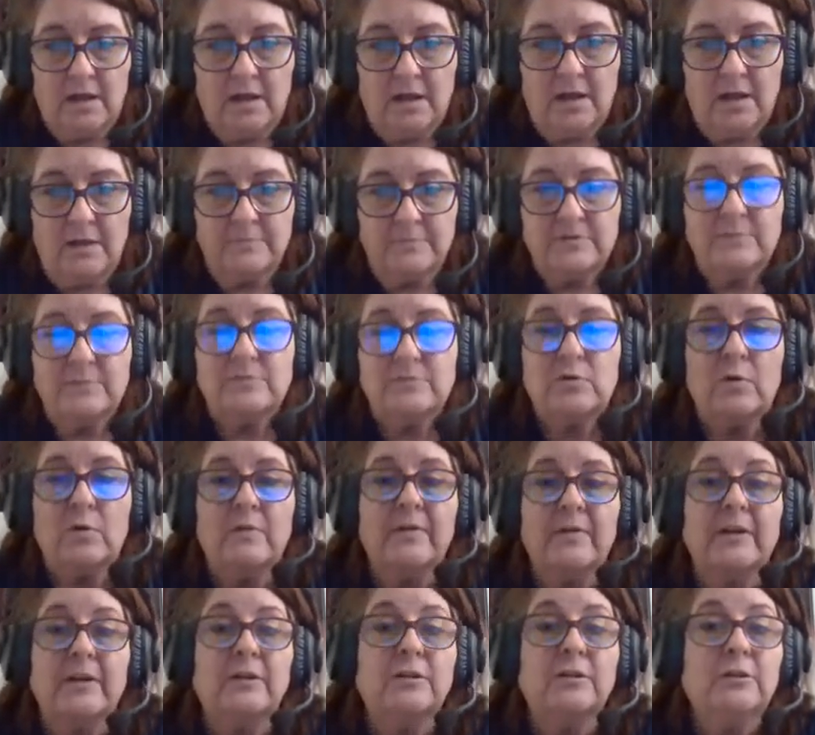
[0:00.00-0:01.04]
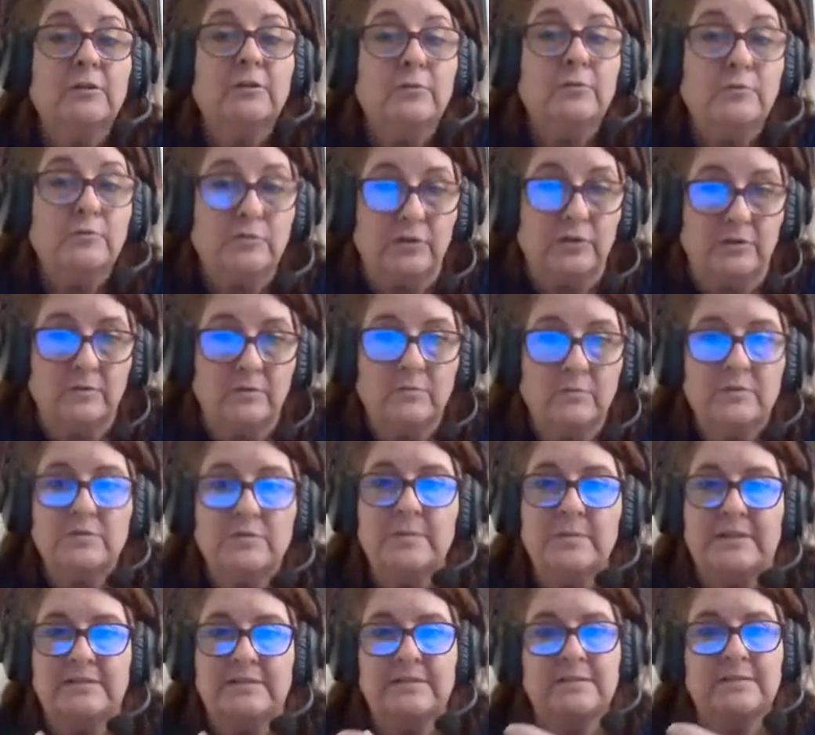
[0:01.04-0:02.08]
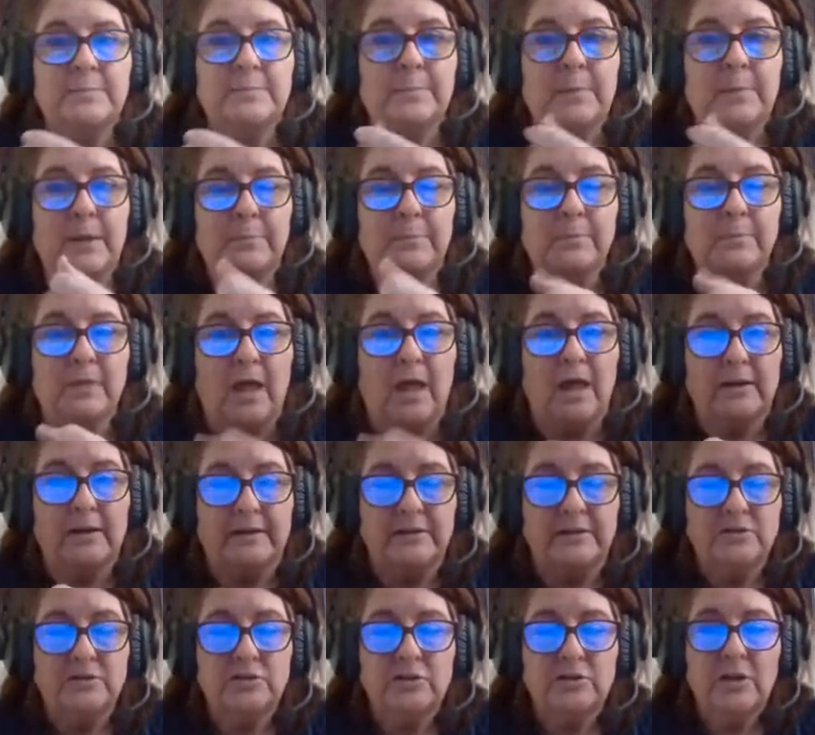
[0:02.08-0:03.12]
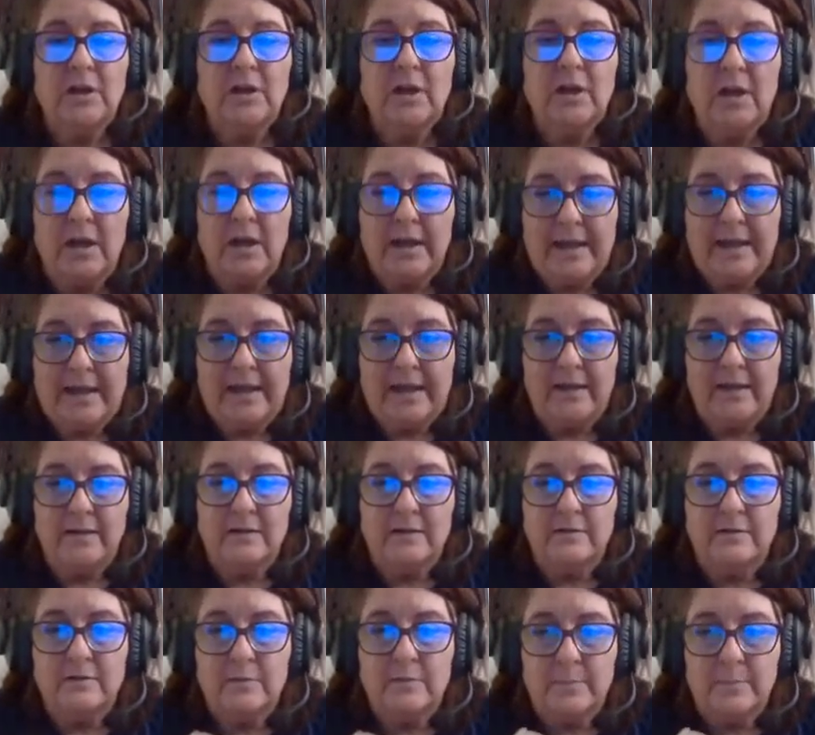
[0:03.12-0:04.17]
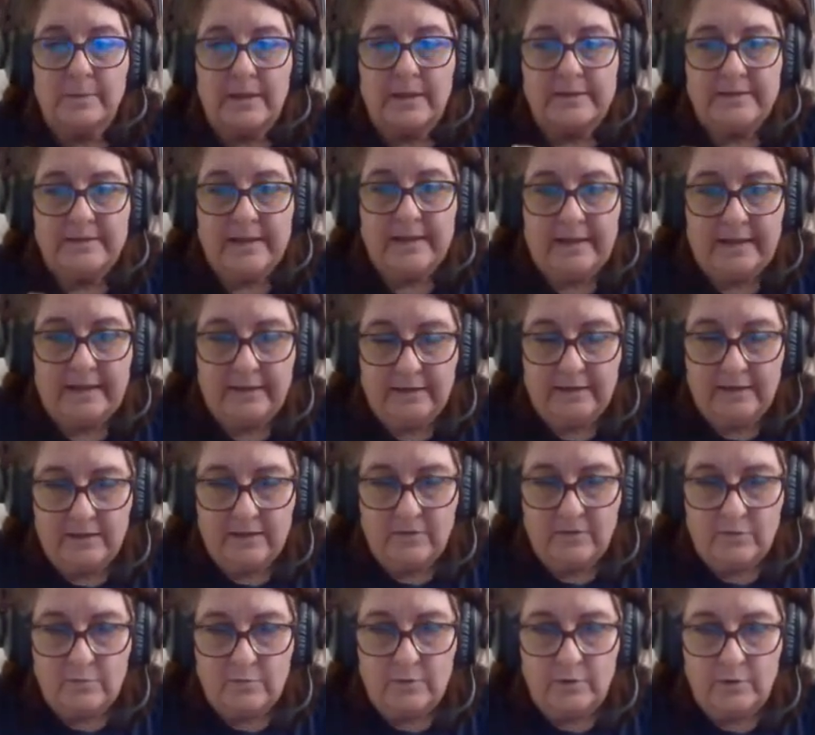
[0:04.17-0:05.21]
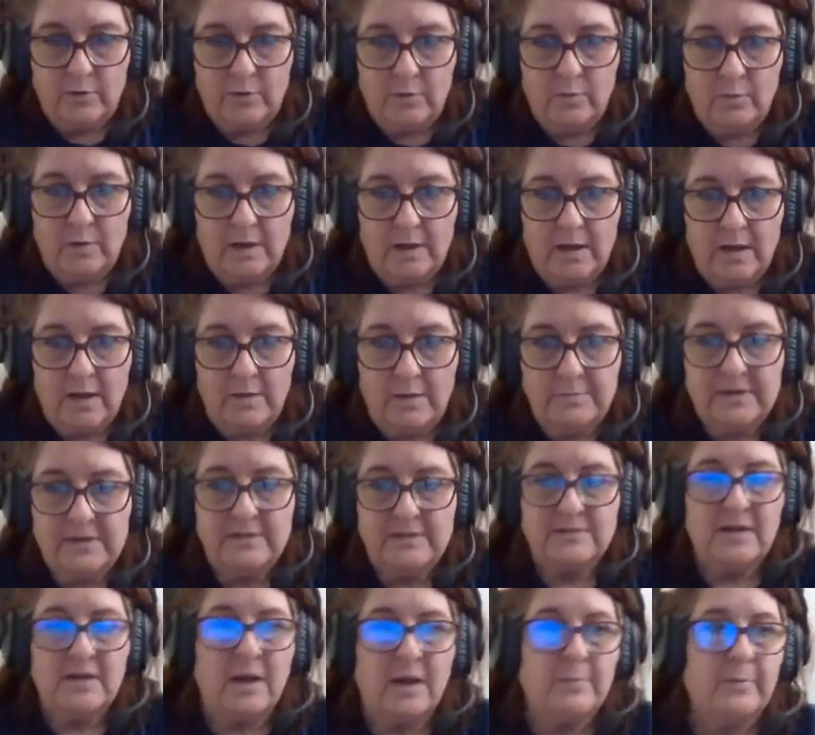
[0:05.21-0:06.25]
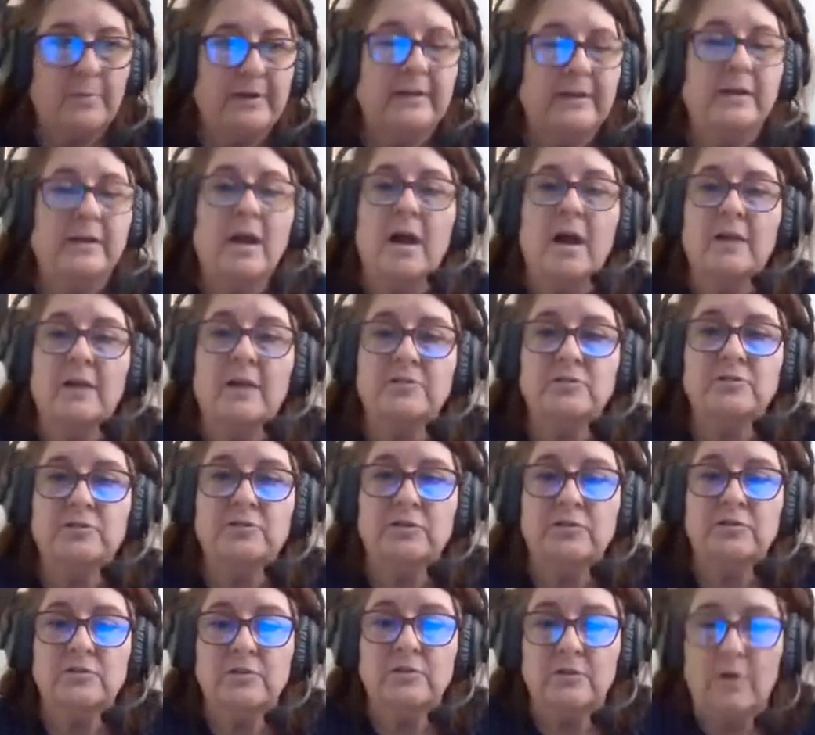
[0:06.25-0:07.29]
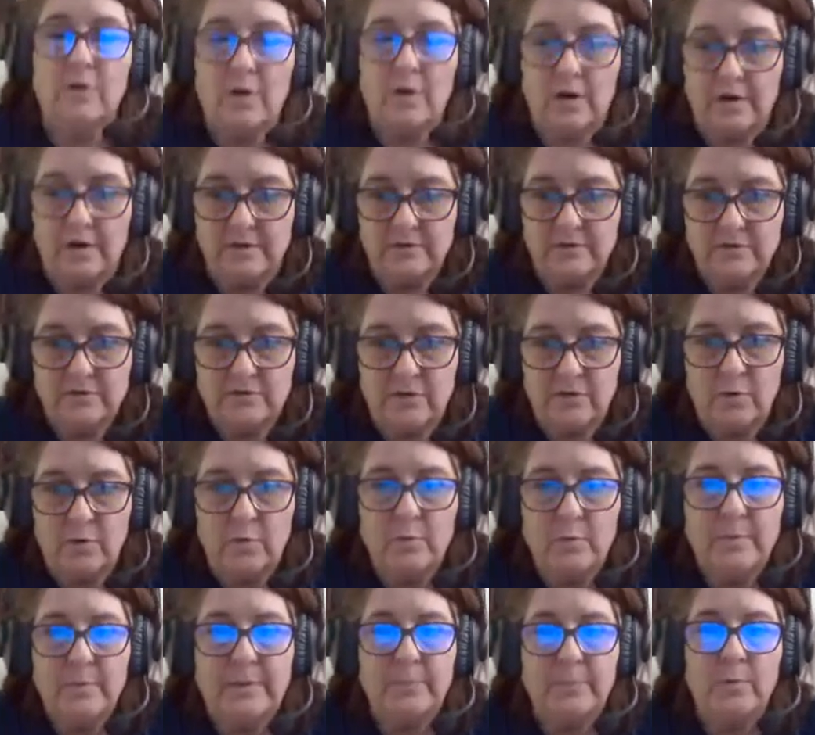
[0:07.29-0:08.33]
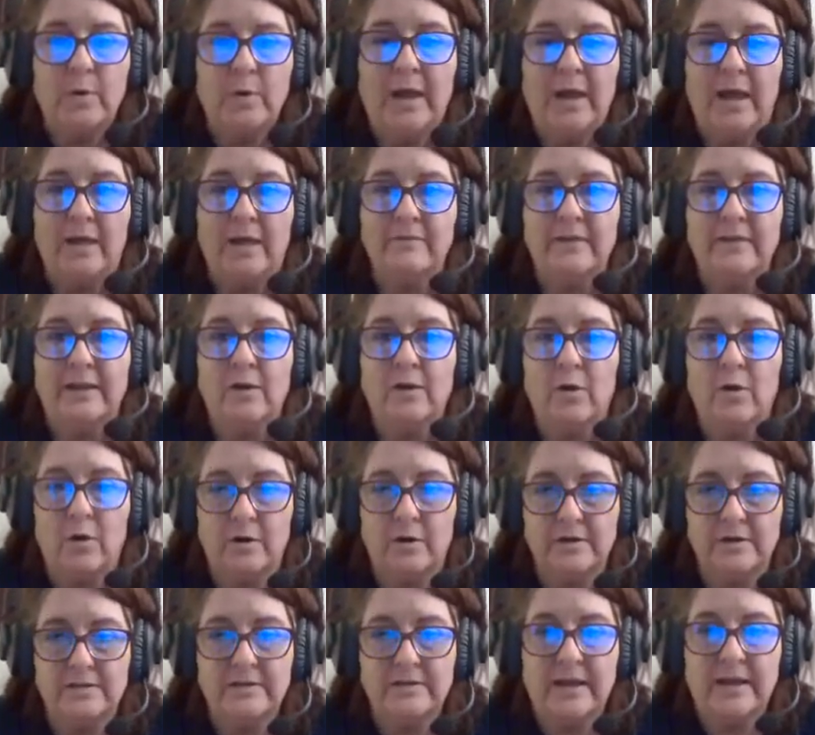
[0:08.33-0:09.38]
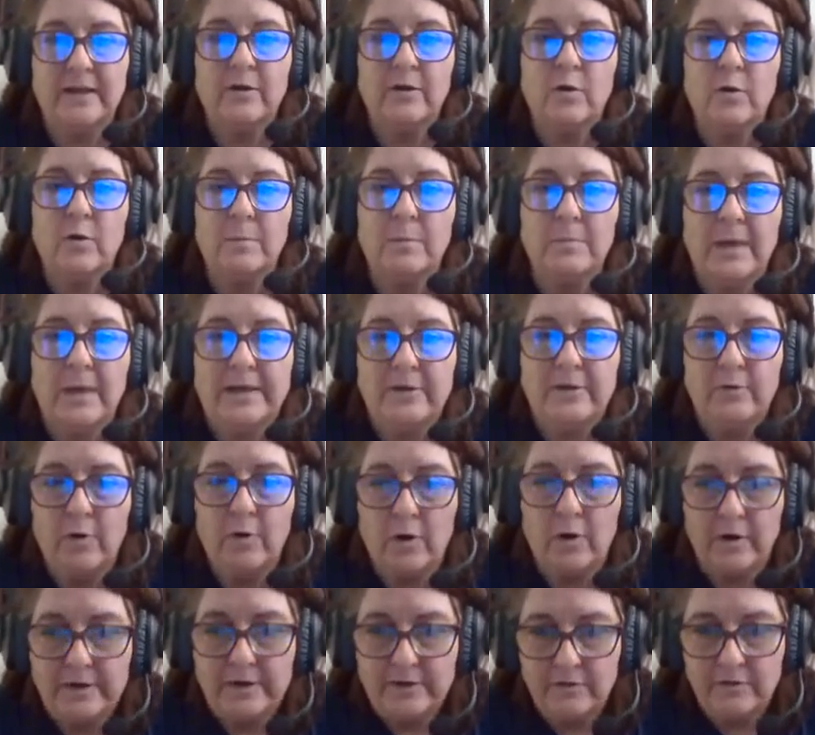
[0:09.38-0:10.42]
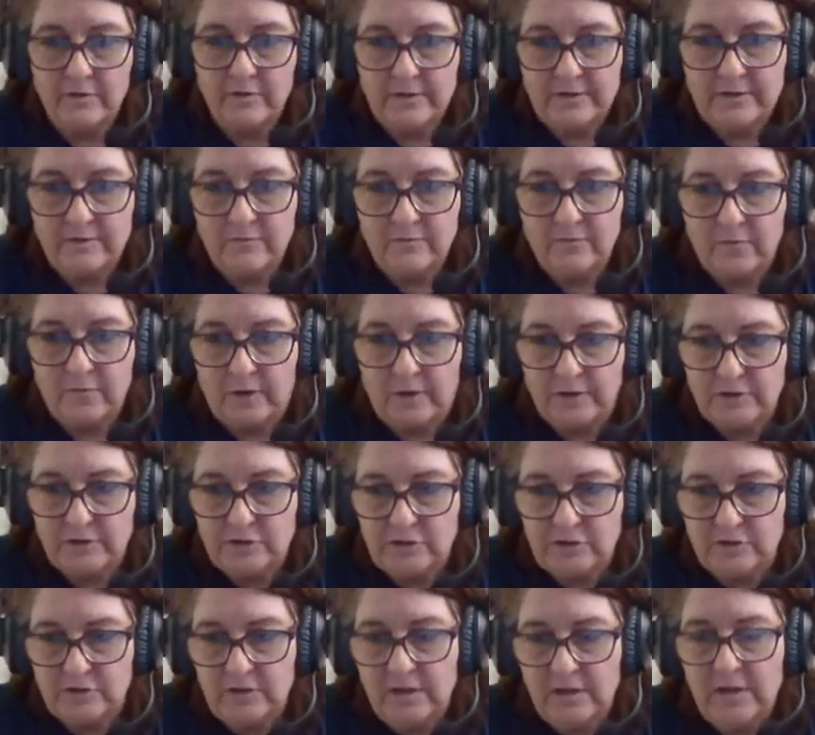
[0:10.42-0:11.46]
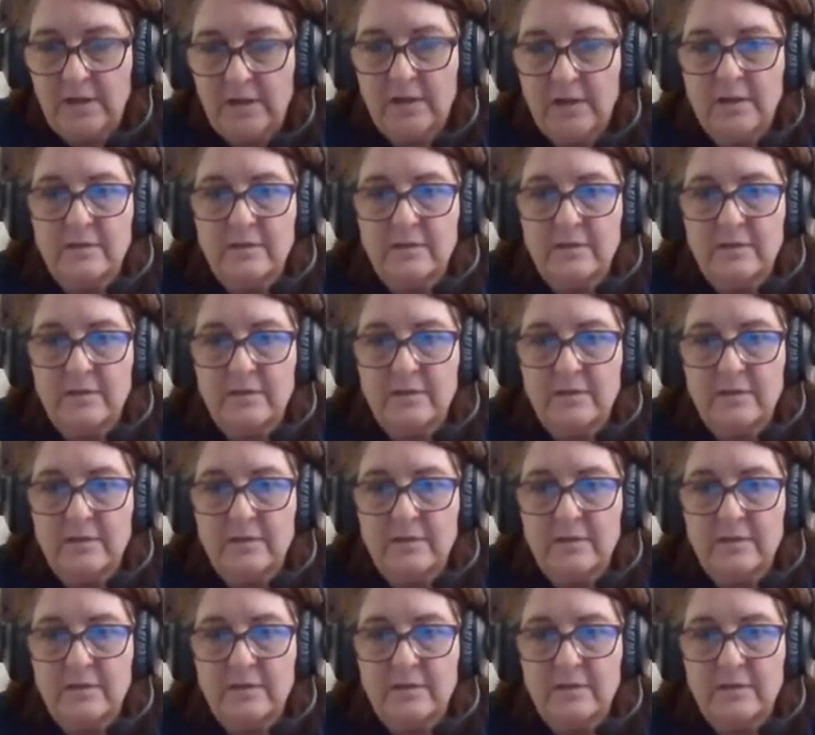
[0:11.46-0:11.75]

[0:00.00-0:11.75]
some sort of occlusion, which means it's a blockage and the blood can't get through and it's not bringing oxygen to the heart. So people have a heart attack or myocardial infarction.